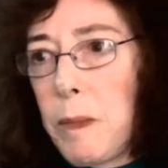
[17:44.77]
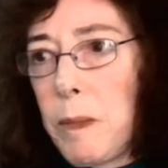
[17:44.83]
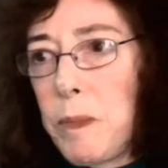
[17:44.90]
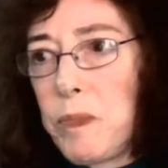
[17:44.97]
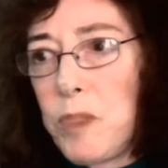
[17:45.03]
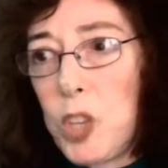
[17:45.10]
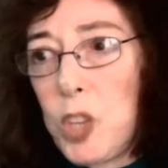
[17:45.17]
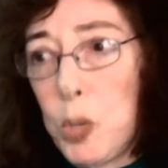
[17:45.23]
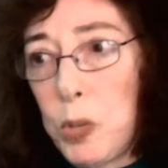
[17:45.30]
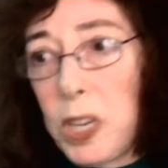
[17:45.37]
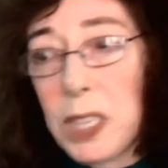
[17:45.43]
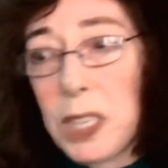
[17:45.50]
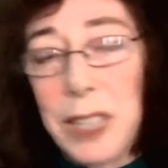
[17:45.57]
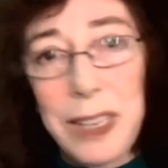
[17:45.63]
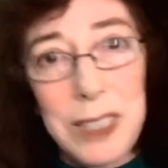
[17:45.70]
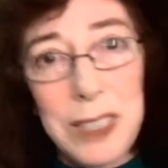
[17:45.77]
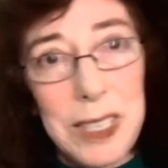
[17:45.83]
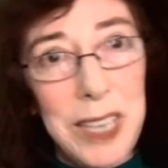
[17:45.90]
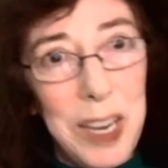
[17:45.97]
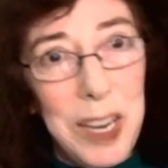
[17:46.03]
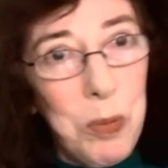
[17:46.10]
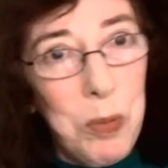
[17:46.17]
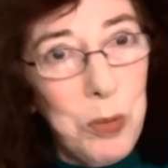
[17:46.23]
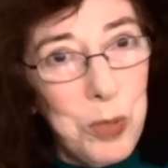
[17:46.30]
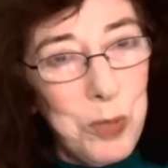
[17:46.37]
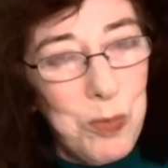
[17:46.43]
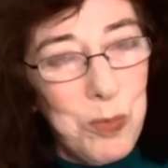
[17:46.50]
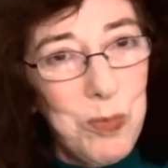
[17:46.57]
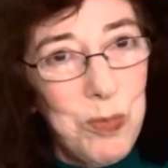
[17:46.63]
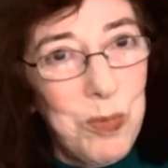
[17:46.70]
You would collect samples
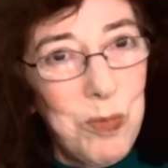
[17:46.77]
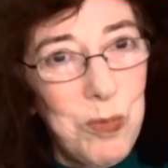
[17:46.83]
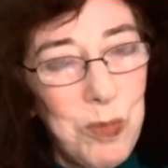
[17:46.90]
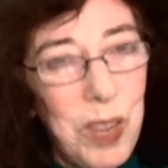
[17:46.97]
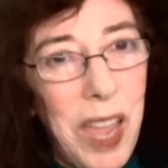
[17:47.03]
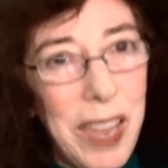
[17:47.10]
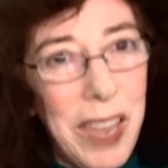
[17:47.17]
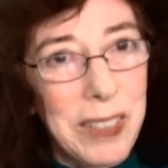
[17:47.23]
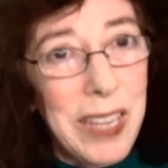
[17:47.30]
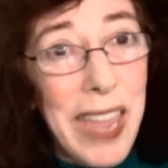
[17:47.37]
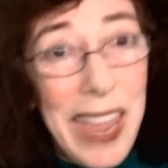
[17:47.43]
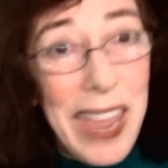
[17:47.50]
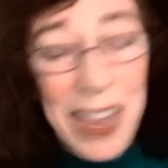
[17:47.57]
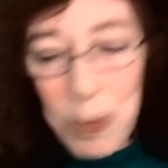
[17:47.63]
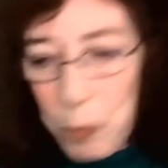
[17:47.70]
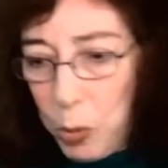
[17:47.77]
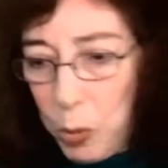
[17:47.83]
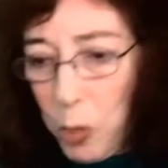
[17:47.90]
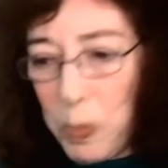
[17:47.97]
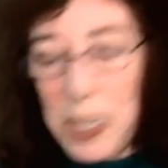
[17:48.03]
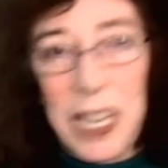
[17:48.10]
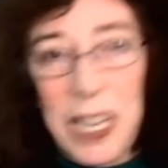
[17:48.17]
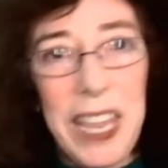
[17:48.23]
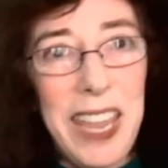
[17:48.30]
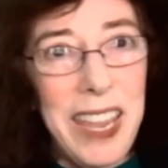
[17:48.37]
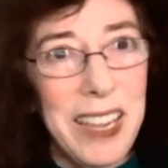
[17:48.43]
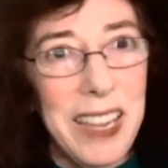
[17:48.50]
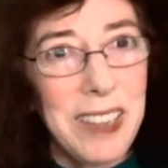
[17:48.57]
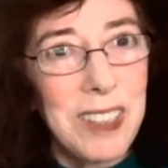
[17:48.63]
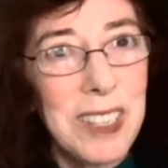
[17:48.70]
and put them in
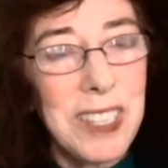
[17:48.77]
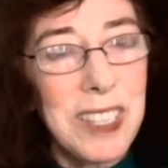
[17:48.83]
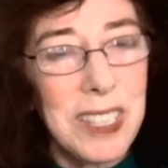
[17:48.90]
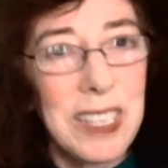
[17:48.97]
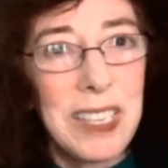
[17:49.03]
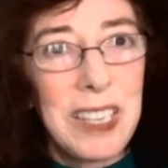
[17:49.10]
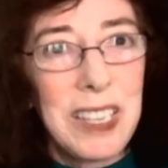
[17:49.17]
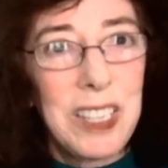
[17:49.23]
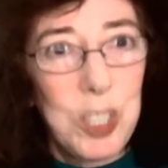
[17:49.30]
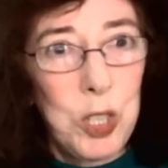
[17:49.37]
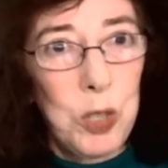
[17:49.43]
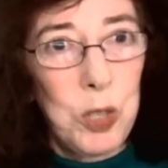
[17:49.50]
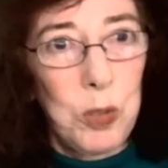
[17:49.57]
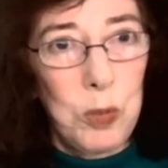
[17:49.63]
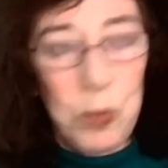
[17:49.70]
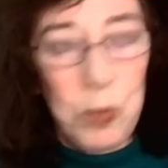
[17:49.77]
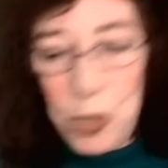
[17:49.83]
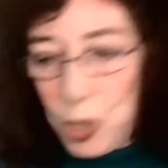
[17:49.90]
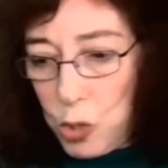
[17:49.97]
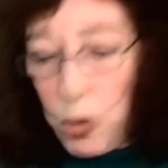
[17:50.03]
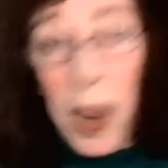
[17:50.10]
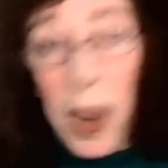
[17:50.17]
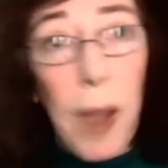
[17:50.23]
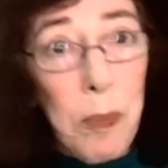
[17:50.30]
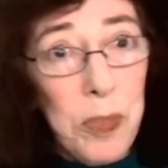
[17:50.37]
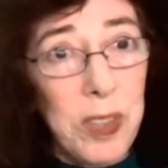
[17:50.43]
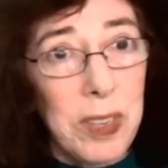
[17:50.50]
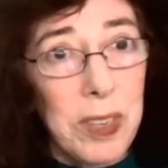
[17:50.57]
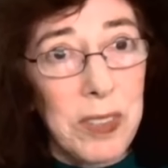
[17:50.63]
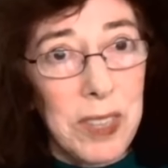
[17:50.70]
cans to trap
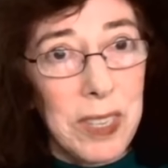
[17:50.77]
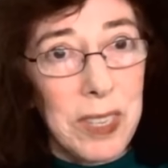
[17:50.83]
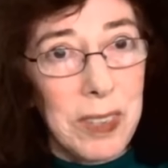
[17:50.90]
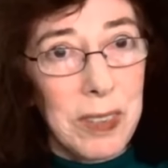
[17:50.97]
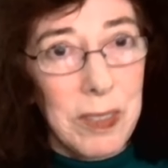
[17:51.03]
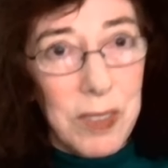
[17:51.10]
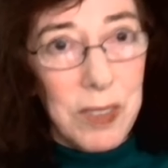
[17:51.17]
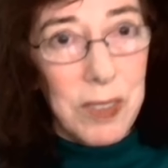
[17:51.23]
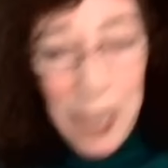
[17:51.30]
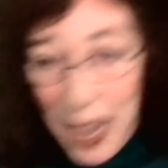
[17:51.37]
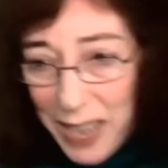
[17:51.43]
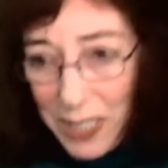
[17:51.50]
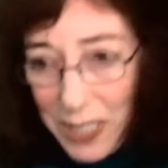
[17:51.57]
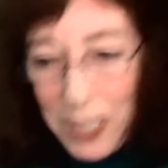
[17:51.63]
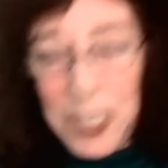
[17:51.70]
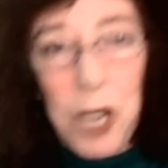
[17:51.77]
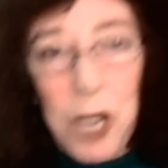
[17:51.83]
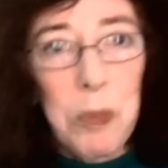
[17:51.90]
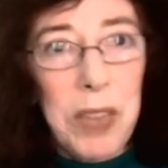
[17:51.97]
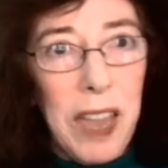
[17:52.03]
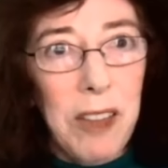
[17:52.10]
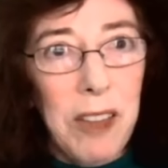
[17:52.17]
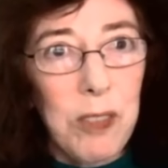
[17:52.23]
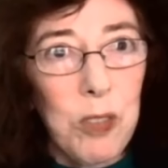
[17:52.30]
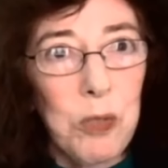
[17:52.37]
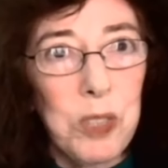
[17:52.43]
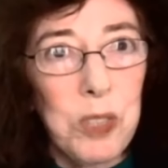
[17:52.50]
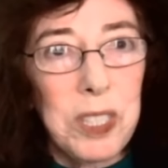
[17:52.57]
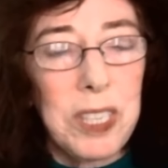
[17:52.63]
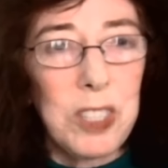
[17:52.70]
the gases coming out of
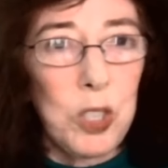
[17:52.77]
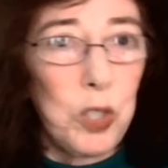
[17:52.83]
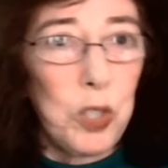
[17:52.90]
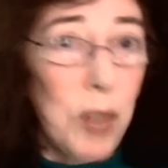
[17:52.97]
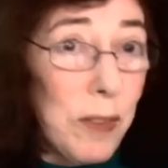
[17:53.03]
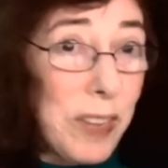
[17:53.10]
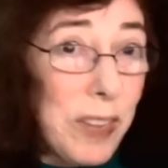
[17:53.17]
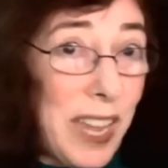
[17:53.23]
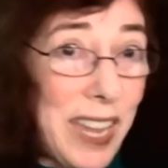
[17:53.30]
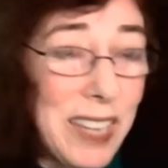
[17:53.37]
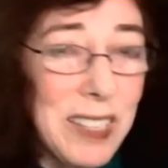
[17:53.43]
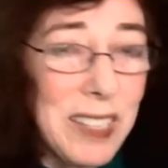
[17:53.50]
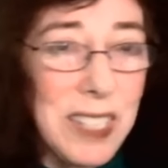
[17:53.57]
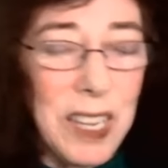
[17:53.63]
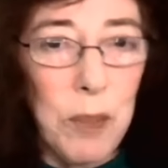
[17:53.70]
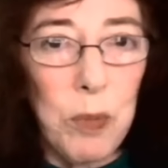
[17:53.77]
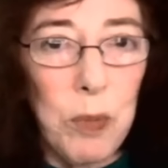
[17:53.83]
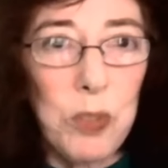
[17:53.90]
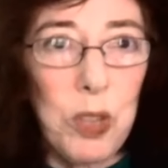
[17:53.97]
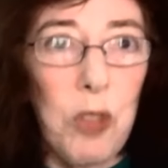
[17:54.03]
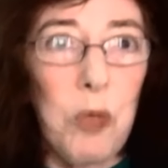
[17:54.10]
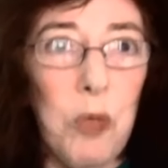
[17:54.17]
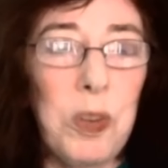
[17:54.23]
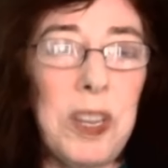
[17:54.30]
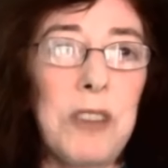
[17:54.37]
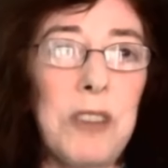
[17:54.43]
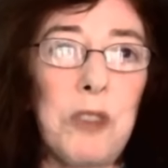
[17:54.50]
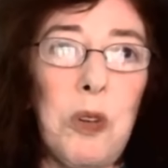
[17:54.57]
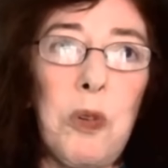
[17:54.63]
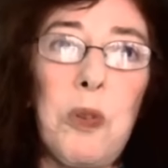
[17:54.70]
those. So you'd have canned samples all the way down
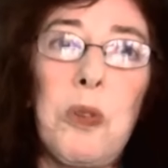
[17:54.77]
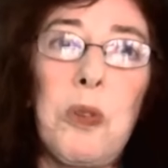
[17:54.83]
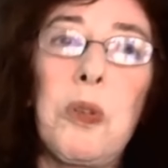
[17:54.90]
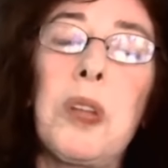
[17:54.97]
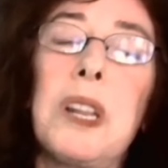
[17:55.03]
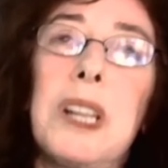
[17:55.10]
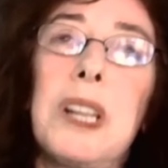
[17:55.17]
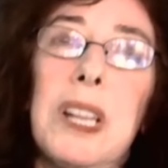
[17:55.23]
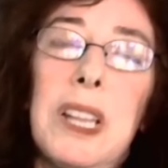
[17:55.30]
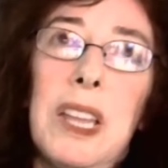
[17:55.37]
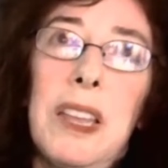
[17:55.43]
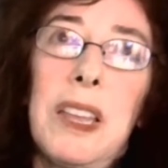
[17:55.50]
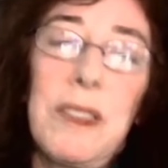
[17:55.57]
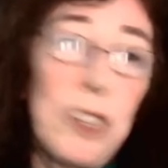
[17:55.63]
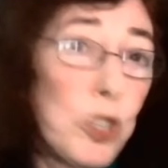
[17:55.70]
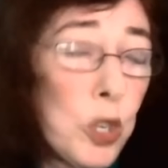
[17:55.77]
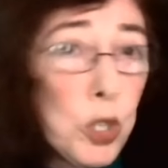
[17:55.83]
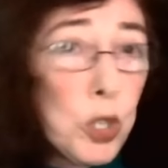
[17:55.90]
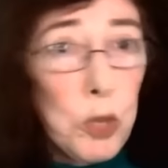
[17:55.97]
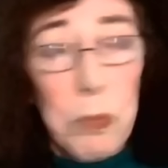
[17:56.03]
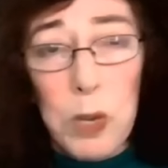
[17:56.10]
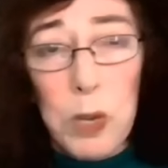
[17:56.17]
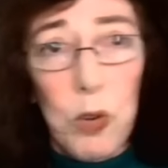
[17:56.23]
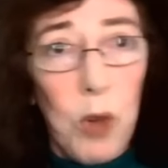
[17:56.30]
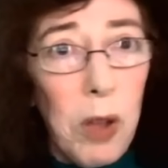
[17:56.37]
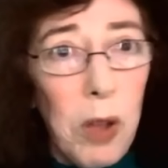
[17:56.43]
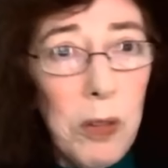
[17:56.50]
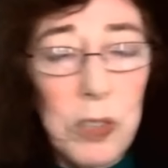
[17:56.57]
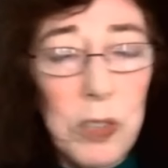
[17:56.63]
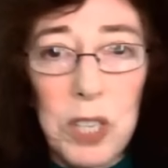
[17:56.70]
the hole. And then you could do
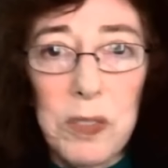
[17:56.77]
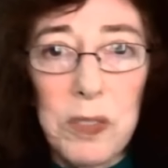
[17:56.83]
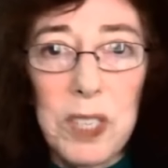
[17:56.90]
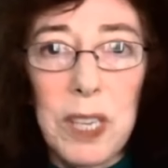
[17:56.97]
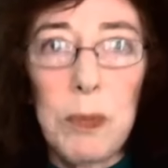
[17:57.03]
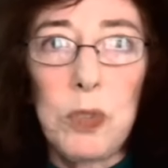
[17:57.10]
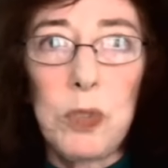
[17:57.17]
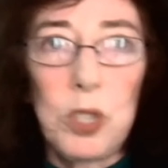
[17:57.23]
mineralogy on the samples.